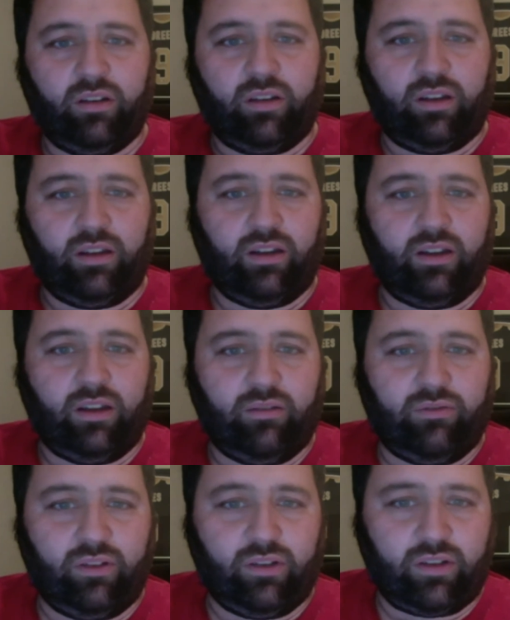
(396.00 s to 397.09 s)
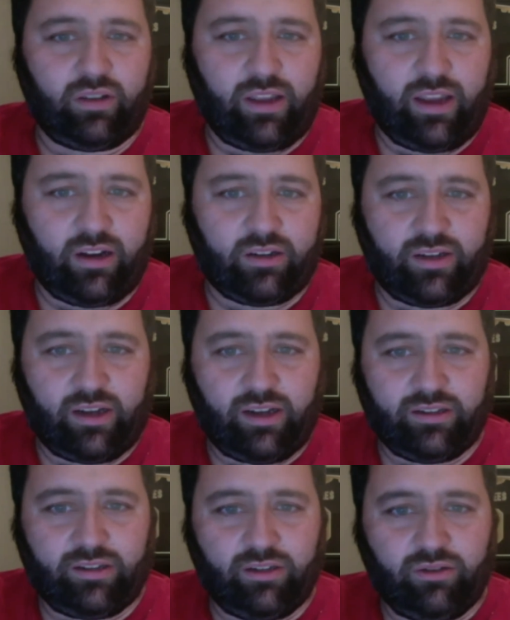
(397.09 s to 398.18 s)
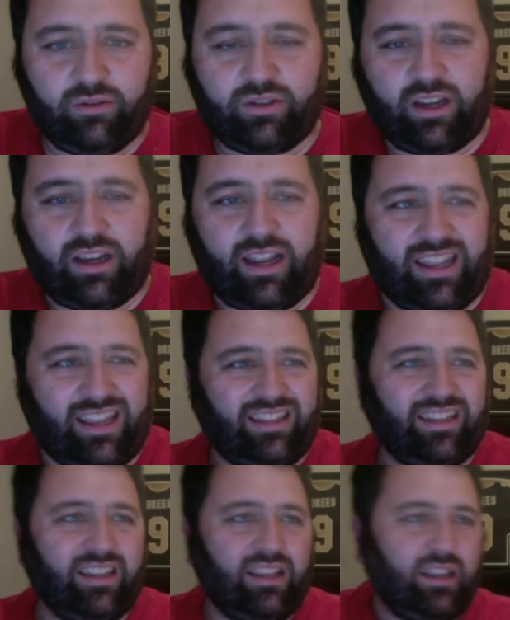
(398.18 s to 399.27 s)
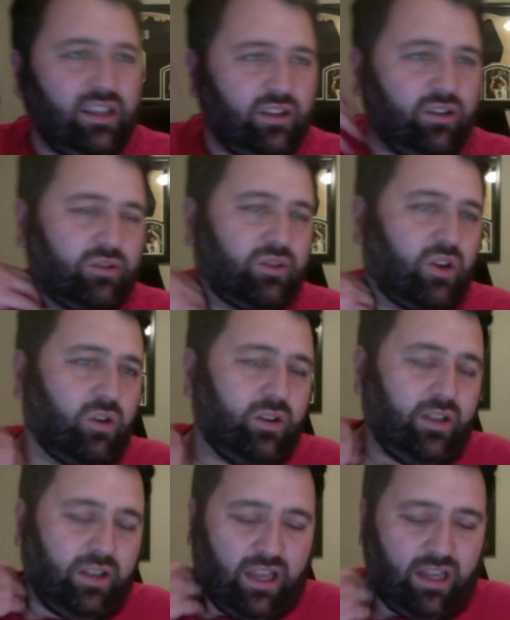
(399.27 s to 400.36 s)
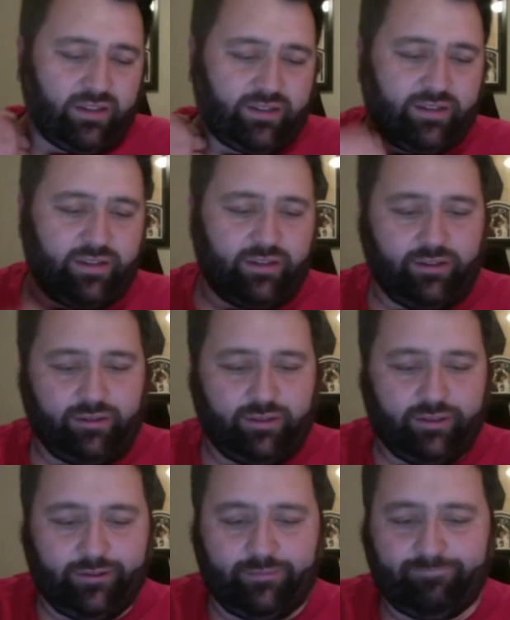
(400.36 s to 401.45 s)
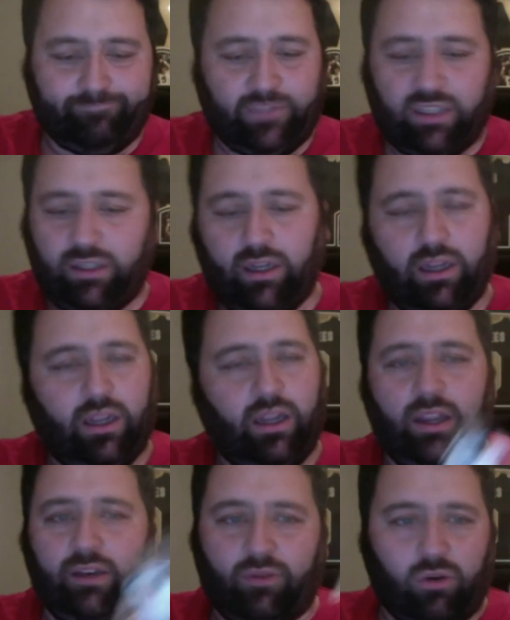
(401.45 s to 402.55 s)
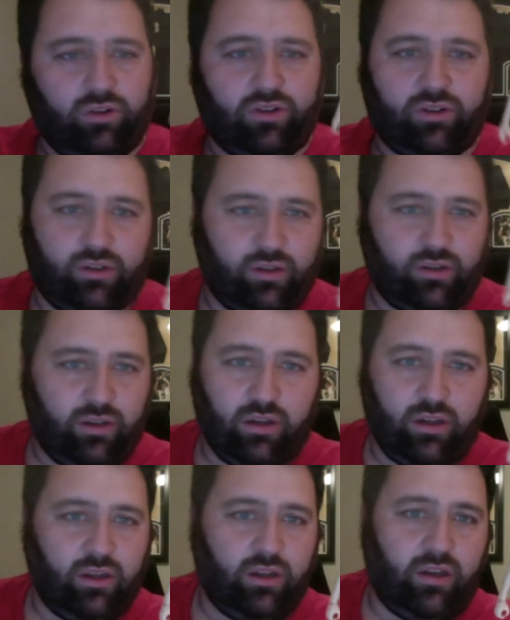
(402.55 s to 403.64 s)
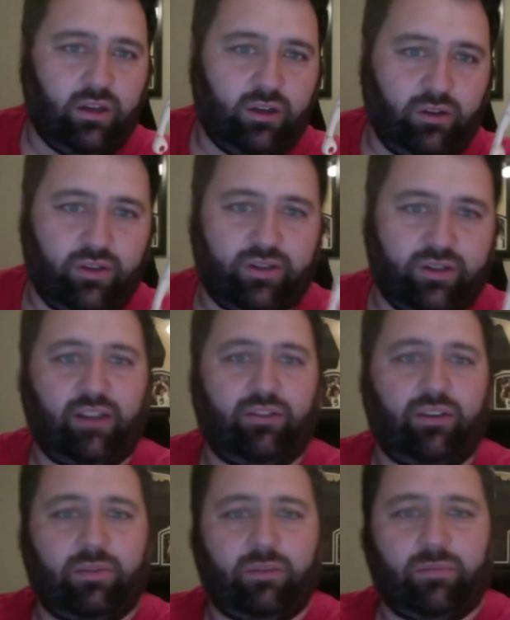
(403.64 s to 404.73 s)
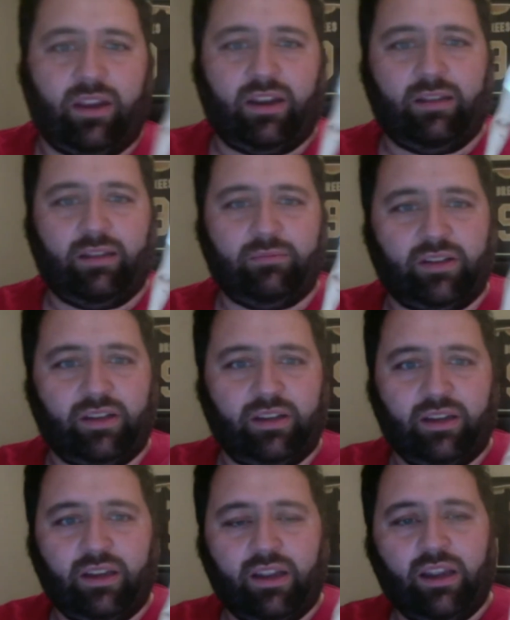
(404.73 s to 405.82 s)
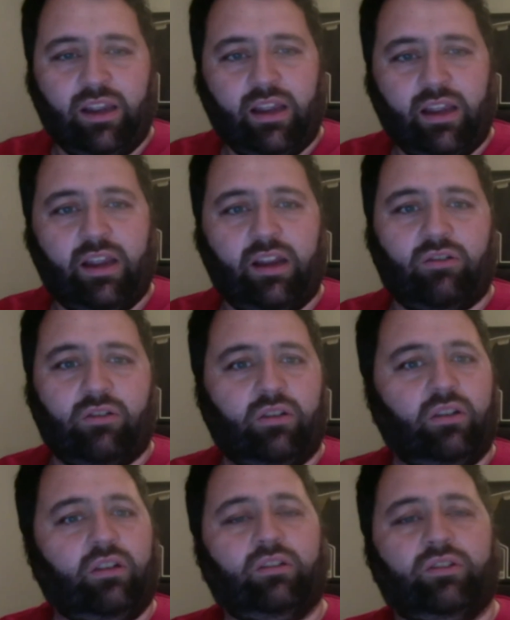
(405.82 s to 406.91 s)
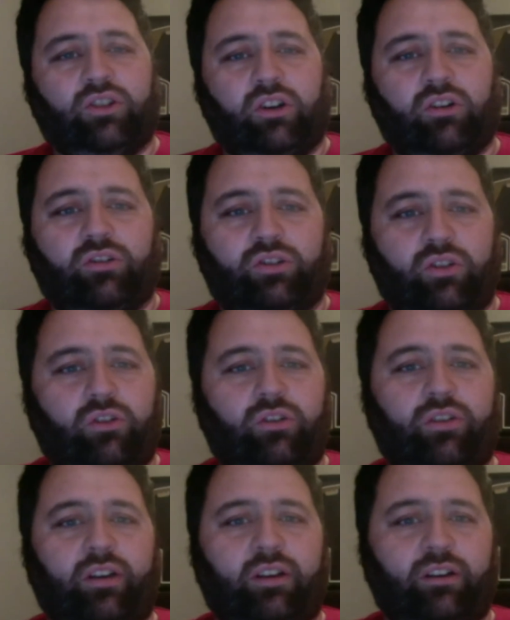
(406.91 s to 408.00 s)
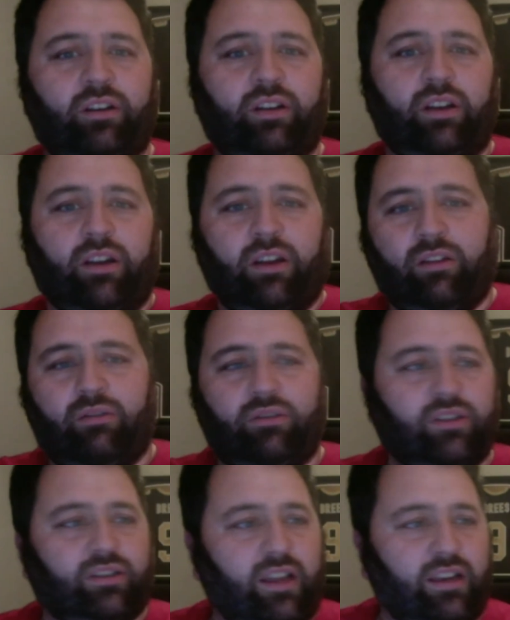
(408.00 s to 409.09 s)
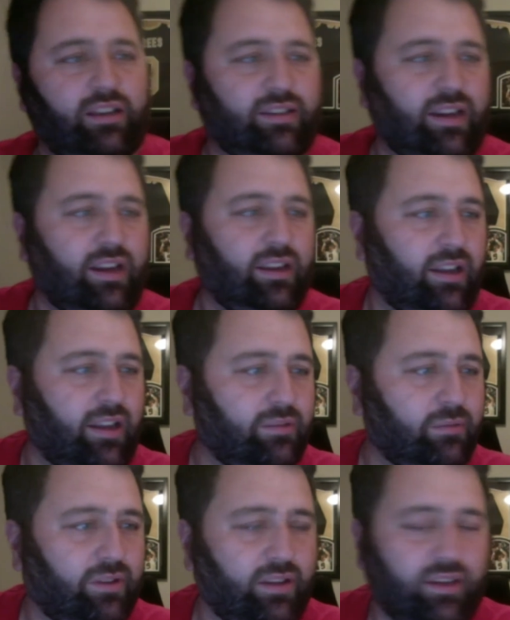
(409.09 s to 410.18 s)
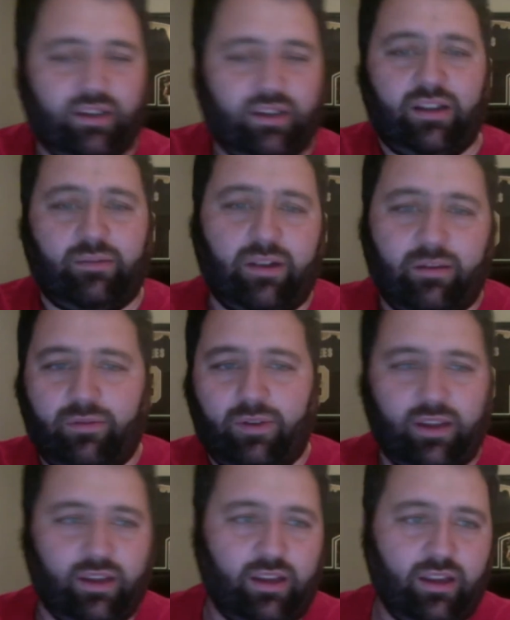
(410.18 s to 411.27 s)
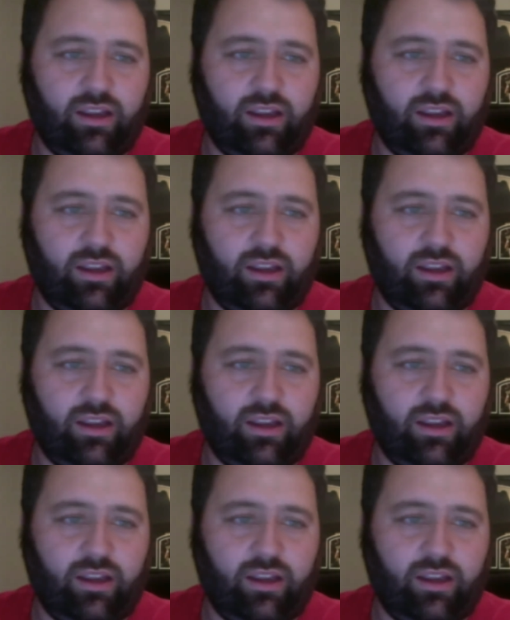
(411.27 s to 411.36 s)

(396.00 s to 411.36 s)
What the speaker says: If you look at the hairstyle too, she kind of had those curly locks, and of course, the Stephanie McMahon Hemsley era shirt on there, just kind of stylized with the WWE